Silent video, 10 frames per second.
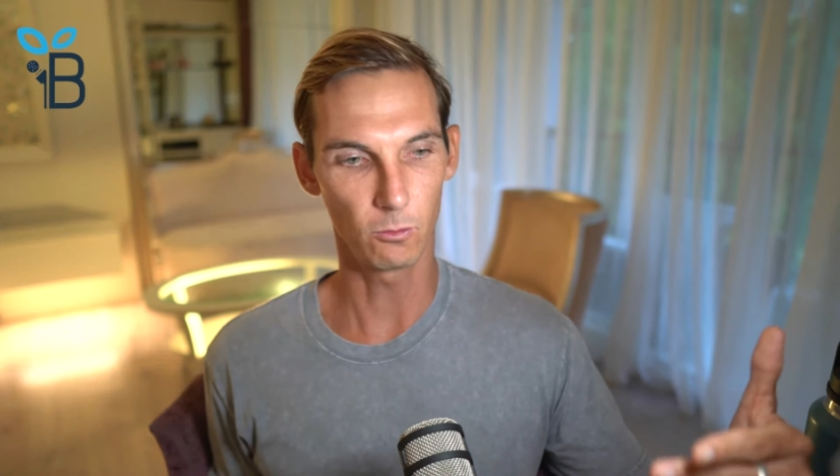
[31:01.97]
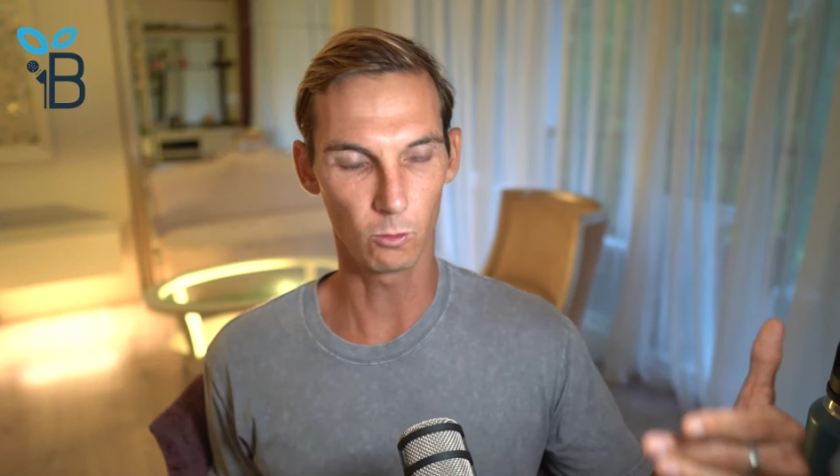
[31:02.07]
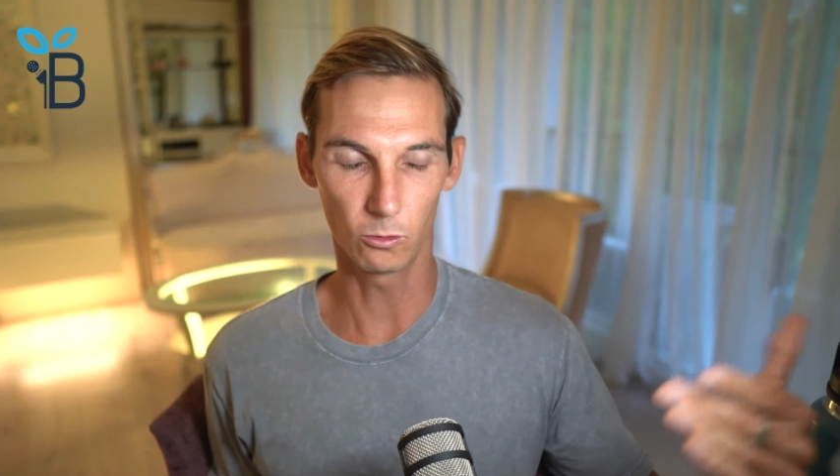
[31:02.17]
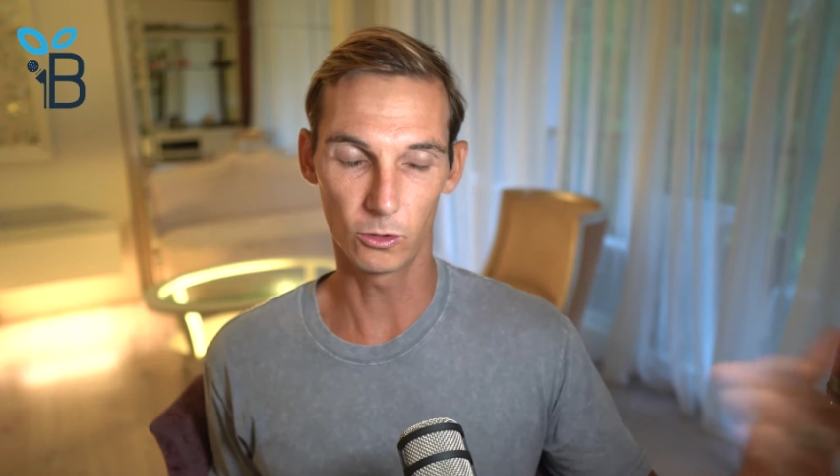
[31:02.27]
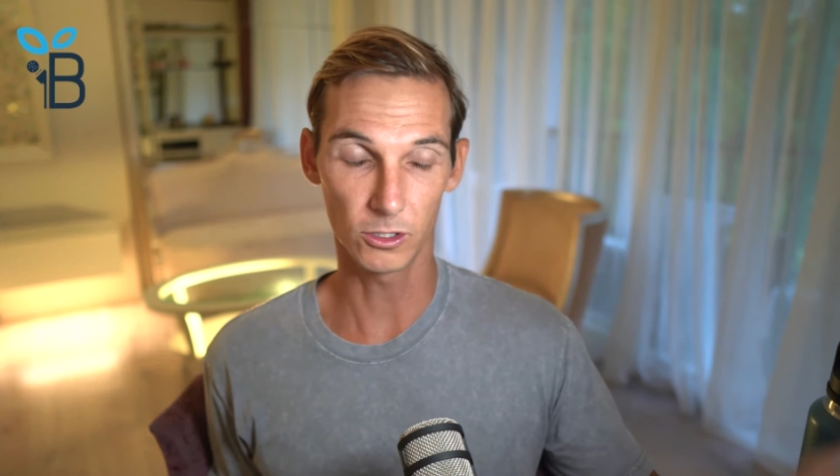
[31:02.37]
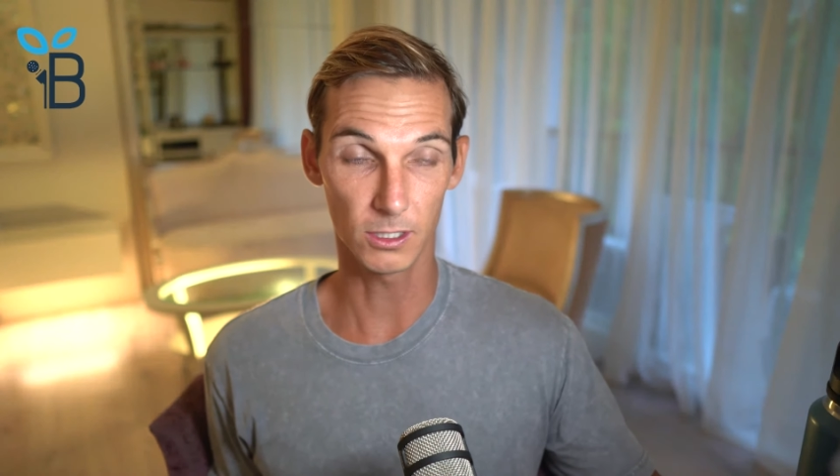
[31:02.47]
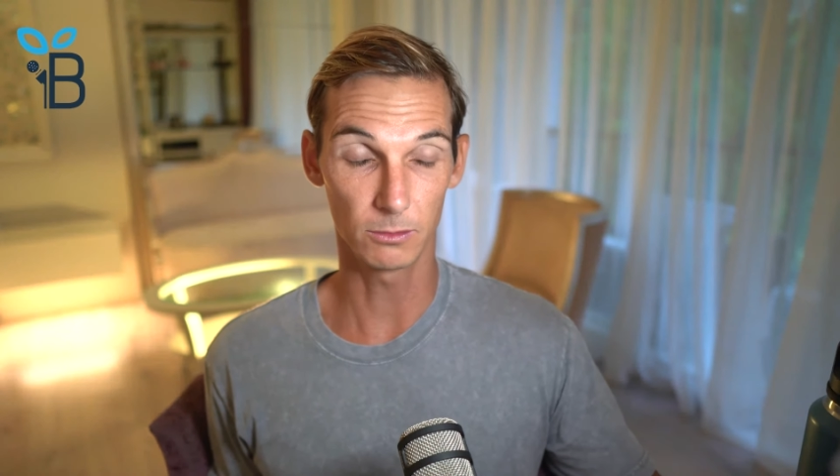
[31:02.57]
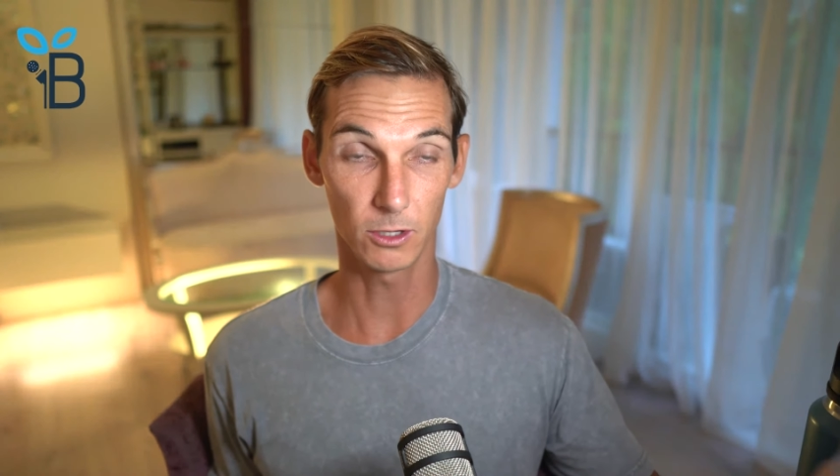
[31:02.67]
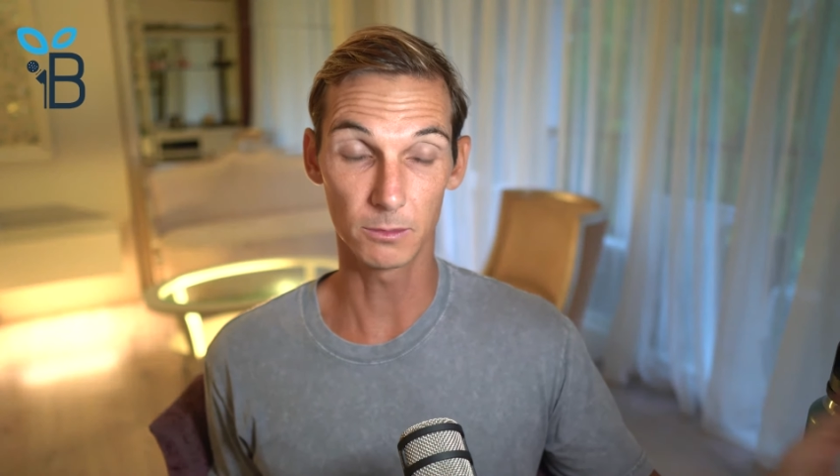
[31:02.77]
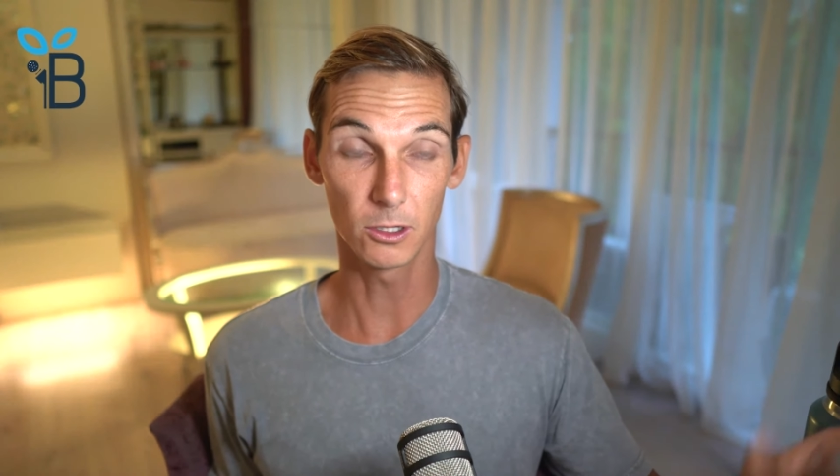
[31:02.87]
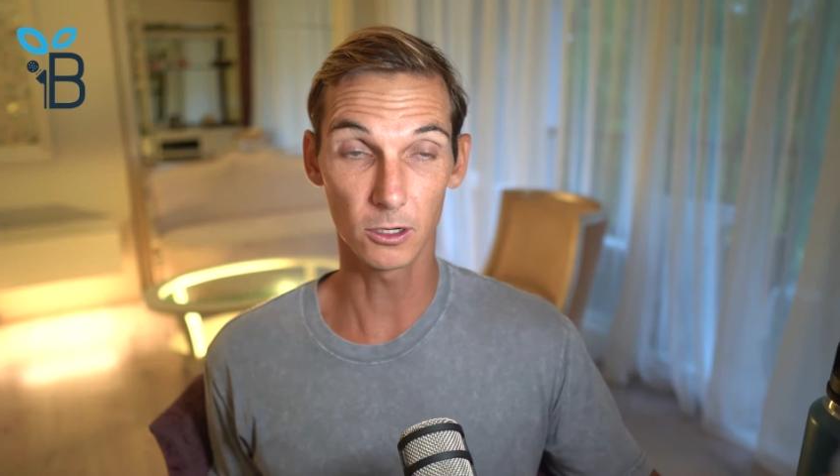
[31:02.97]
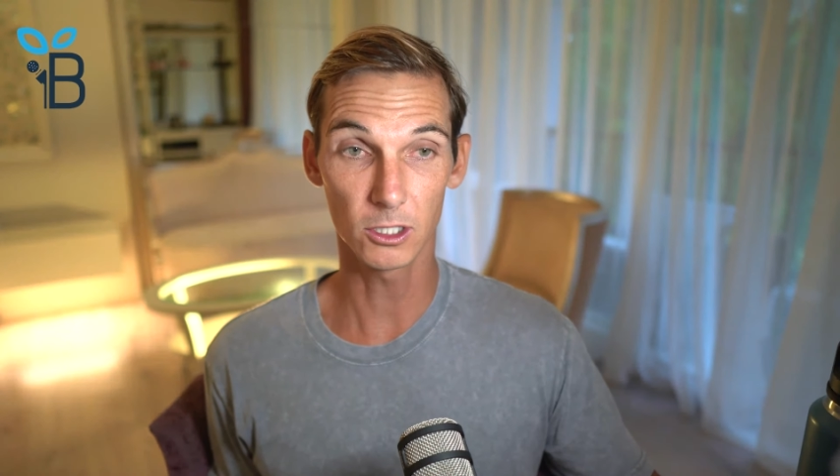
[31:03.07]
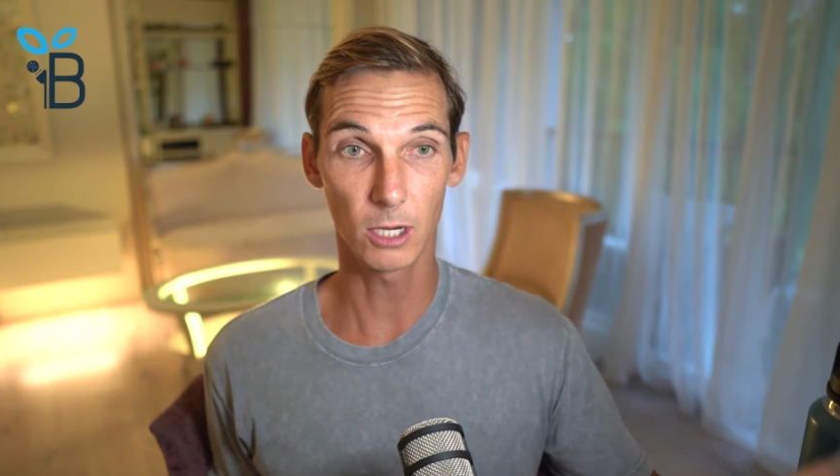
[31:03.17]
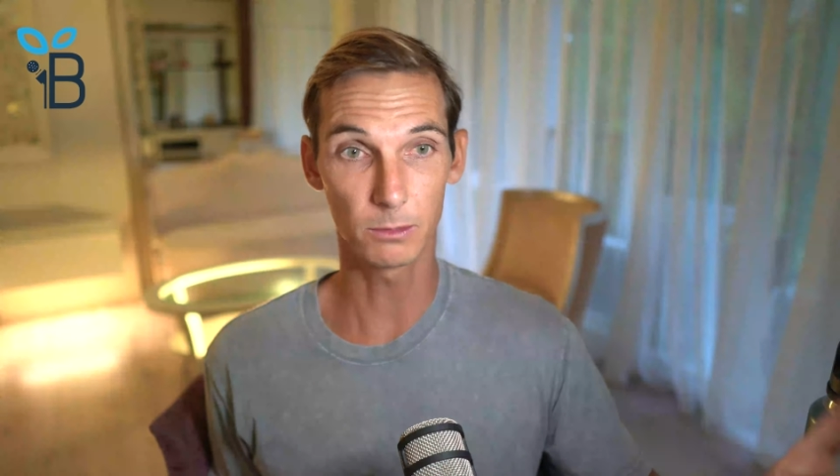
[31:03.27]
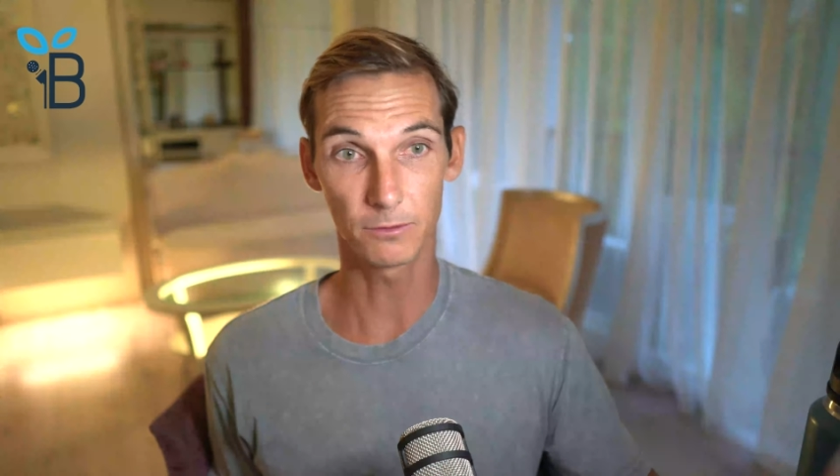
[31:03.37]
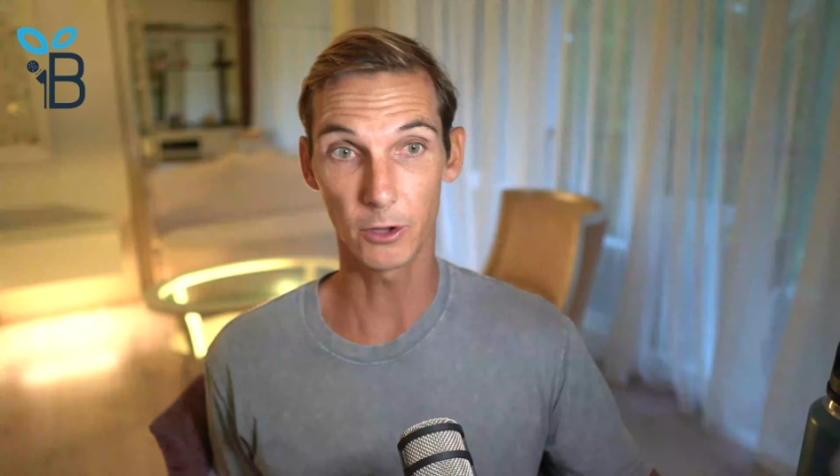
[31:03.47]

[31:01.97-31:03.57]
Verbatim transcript: lot of times I've